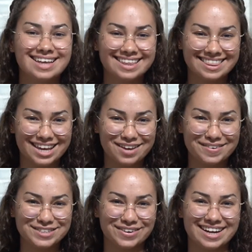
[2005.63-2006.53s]
Thank you for
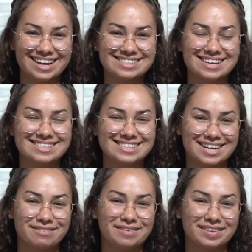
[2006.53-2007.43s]
joining us on City
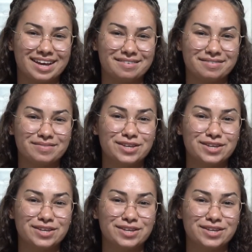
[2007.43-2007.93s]
Rev Life.